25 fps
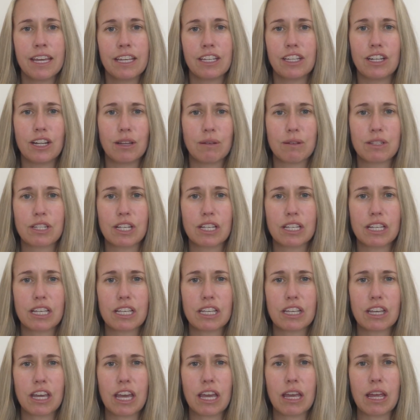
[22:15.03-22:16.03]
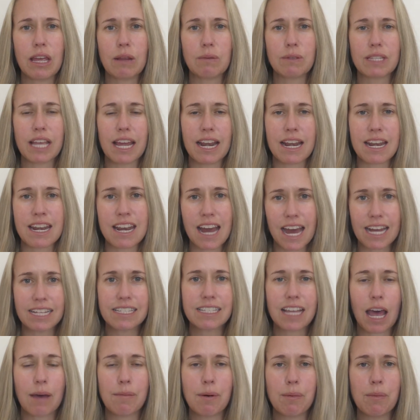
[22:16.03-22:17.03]
You know, it was that nice
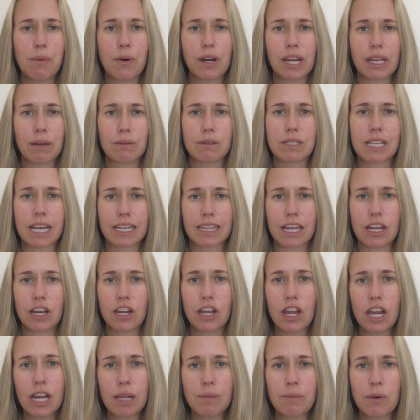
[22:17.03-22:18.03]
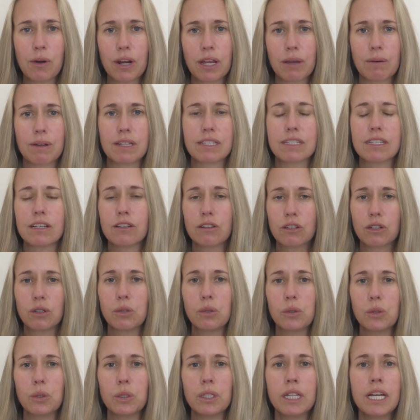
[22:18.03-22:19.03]
time of morning. It was like that early morning when it's still
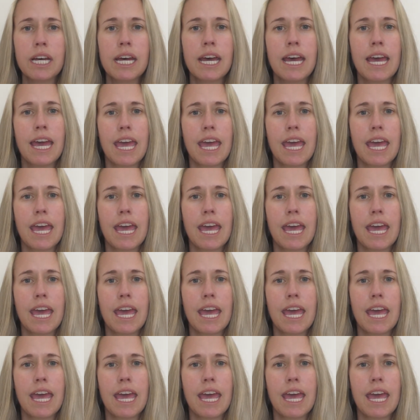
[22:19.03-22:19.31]
cool.